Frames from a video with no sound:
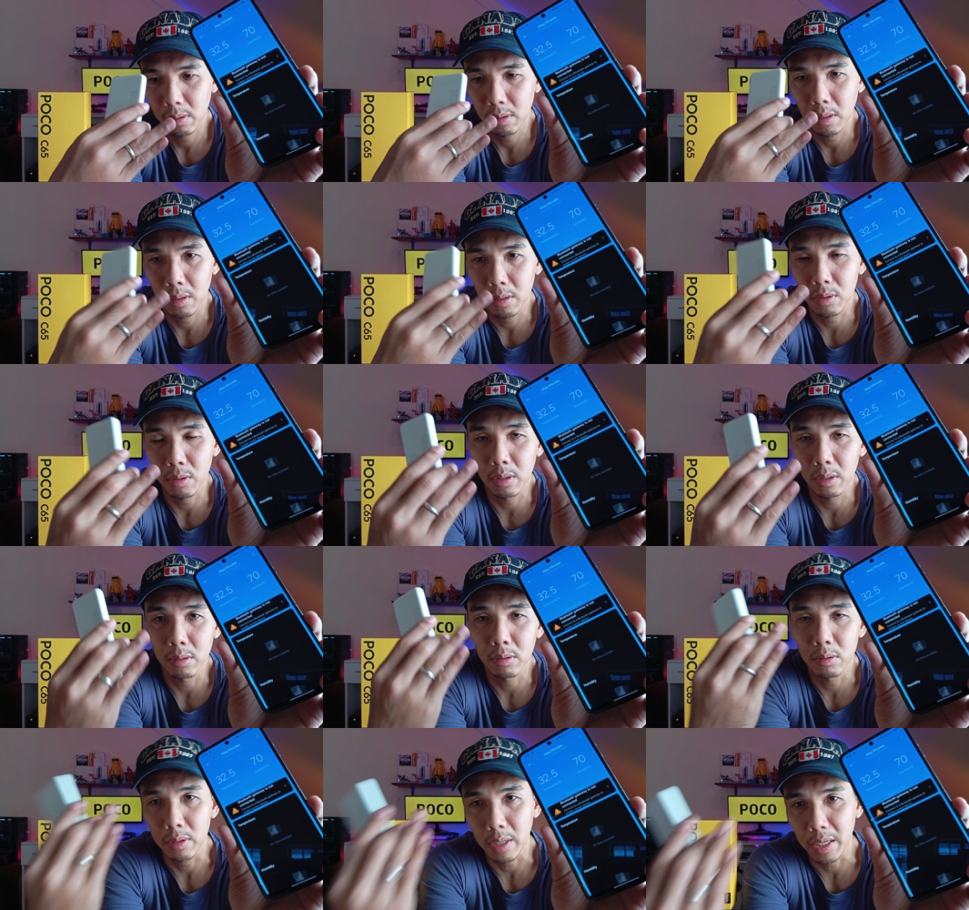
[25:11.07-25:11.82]
a
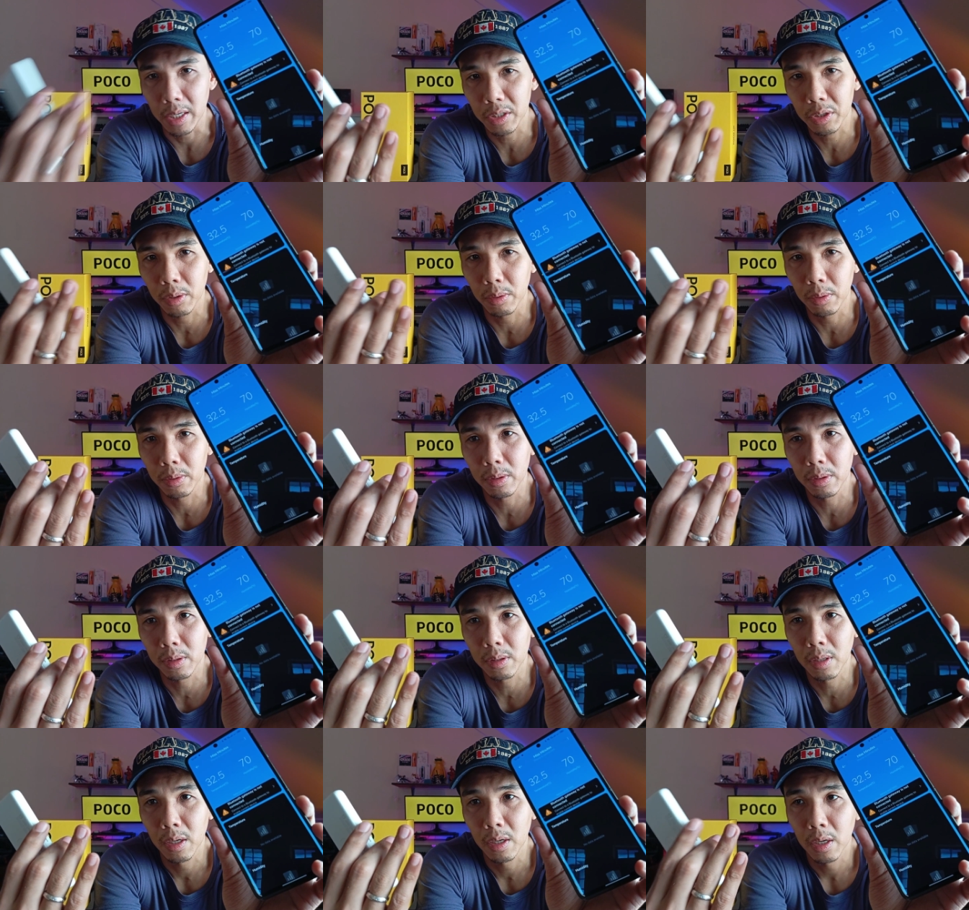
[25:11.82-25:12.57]
certain
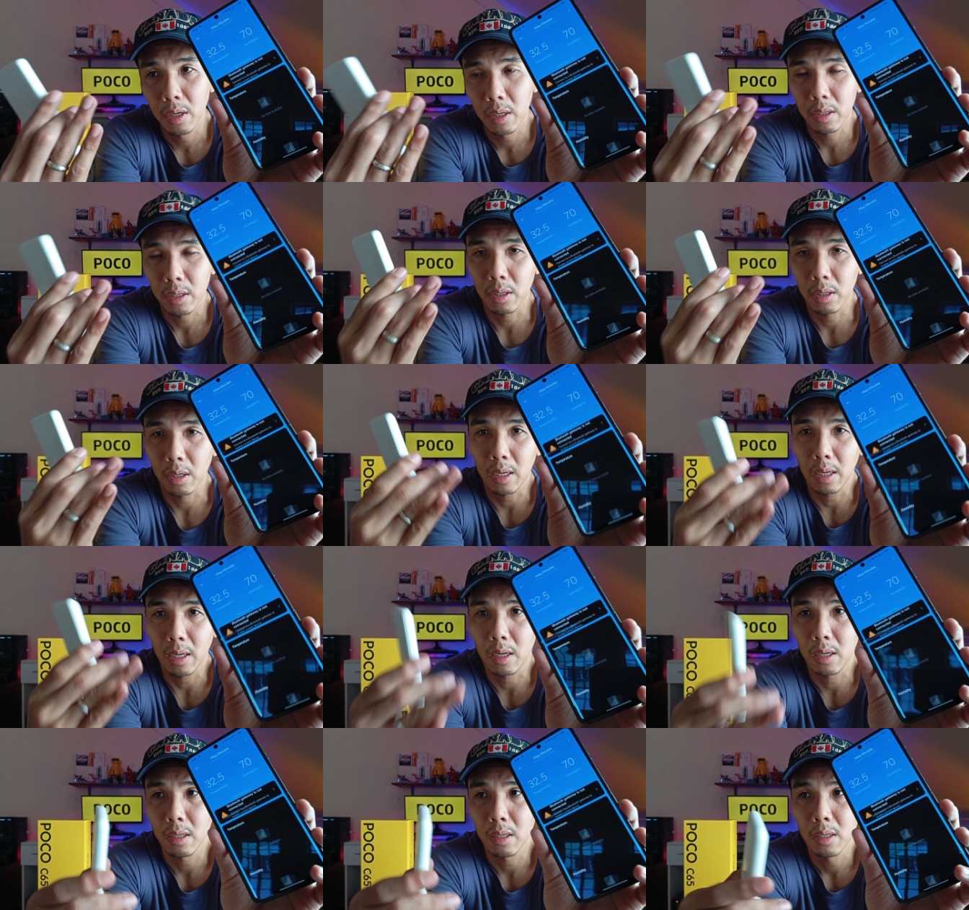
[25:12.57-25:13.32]
threshold, you're
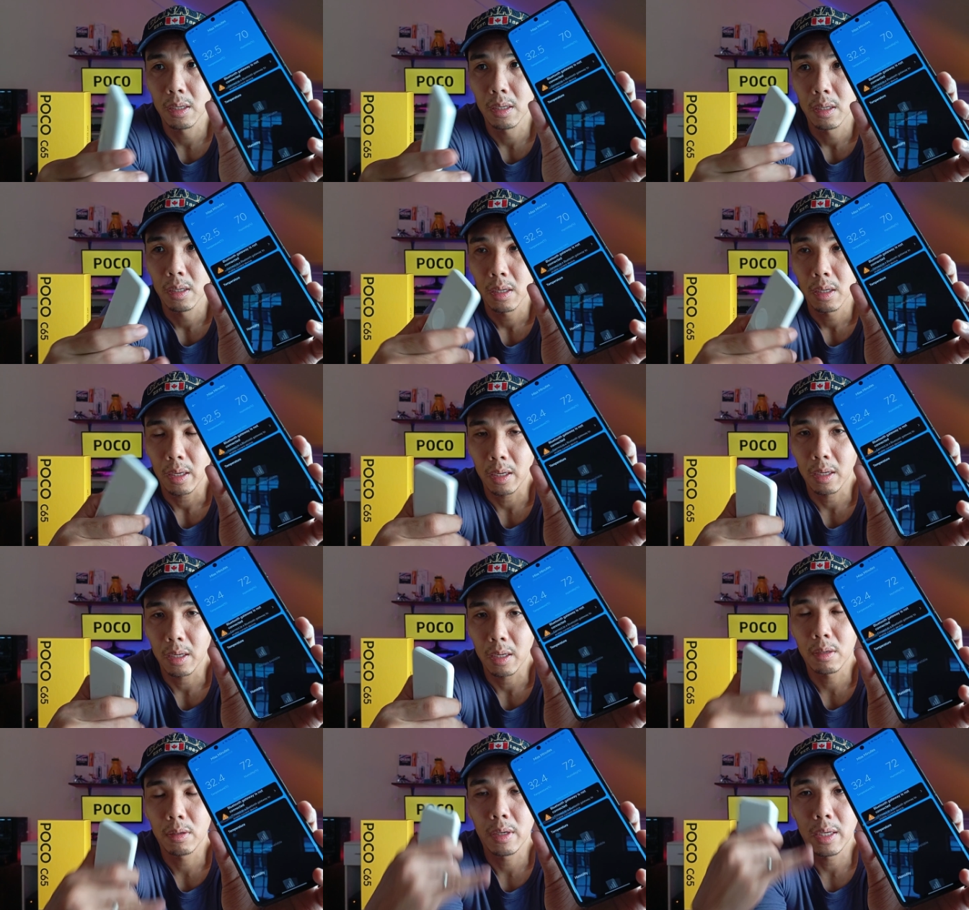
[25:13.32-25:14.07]
gonna
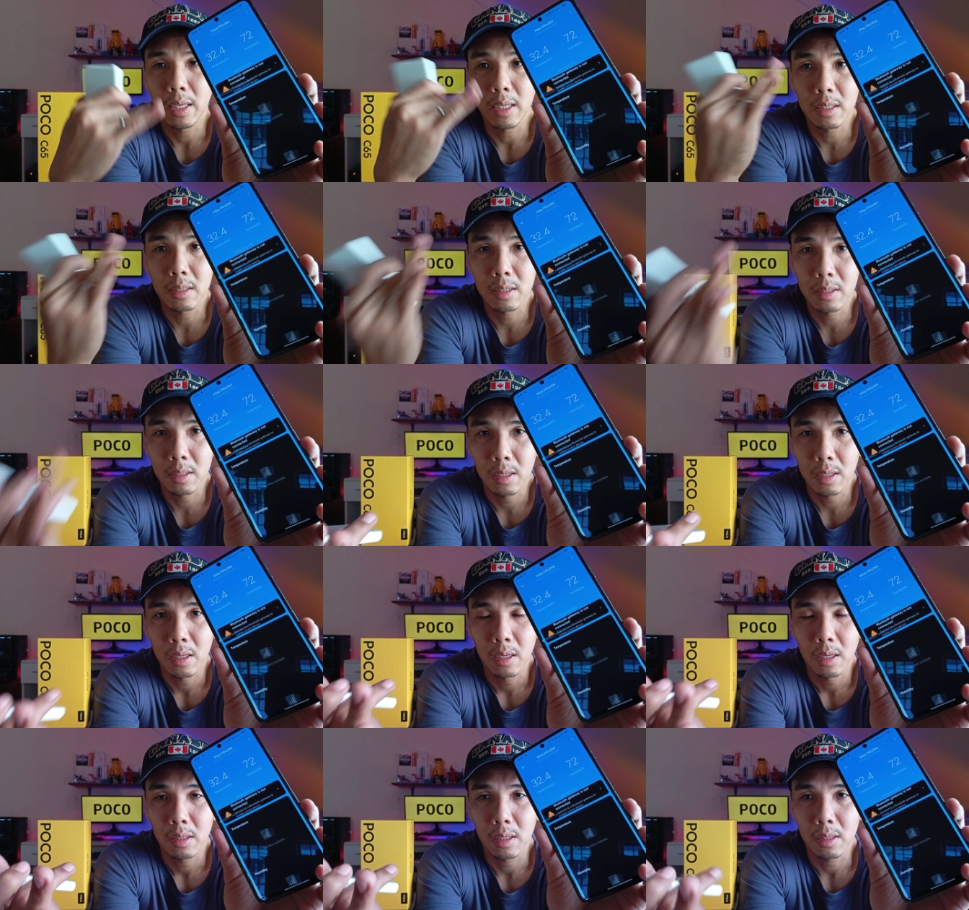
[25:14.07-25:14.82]
increase
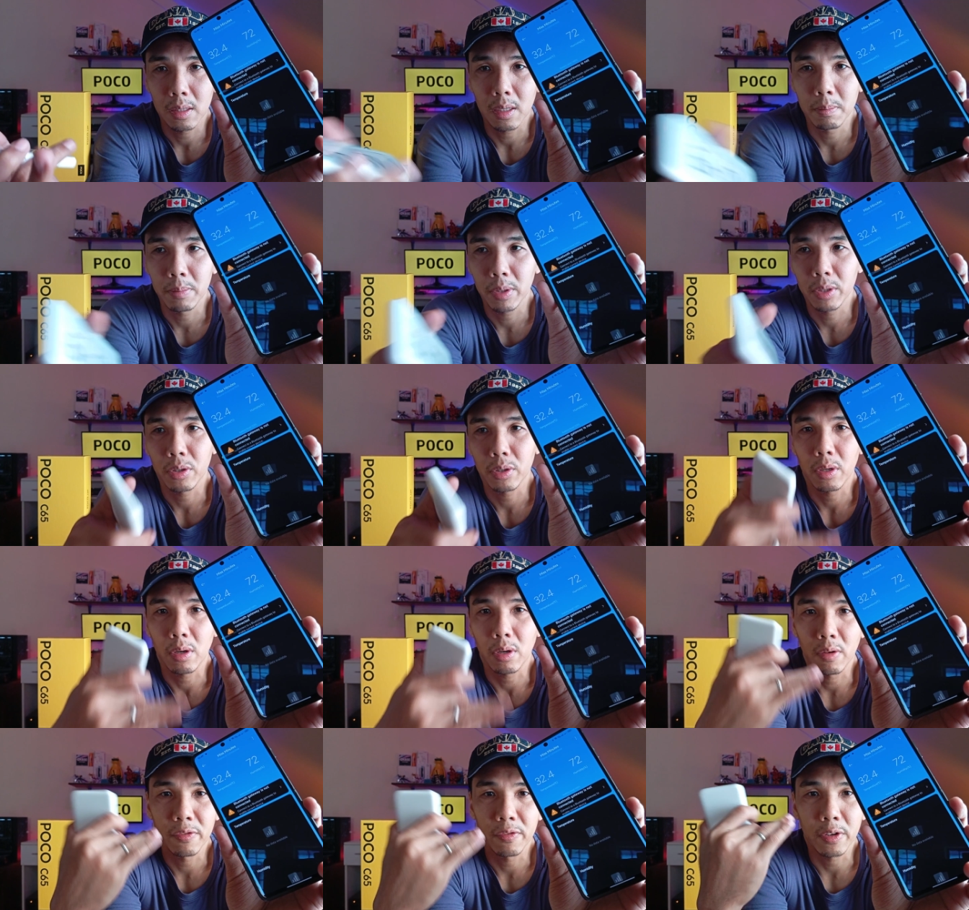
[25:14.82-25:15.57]
the temperature
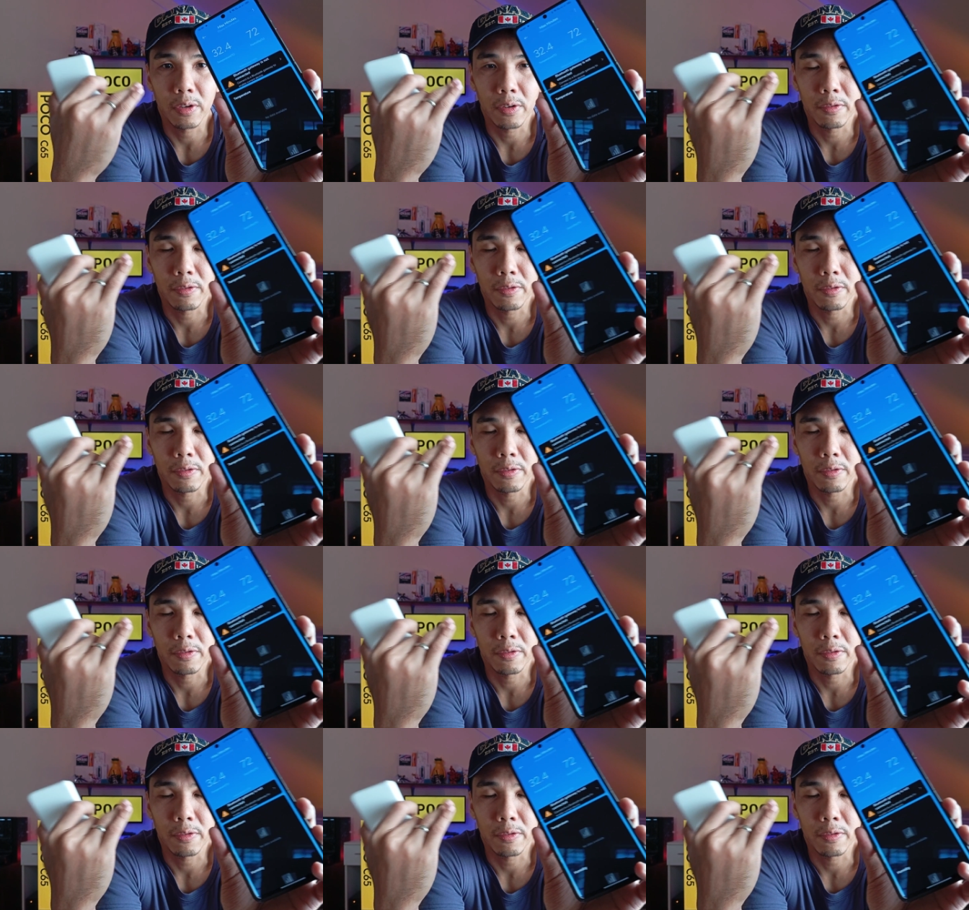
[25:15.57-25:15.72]
of your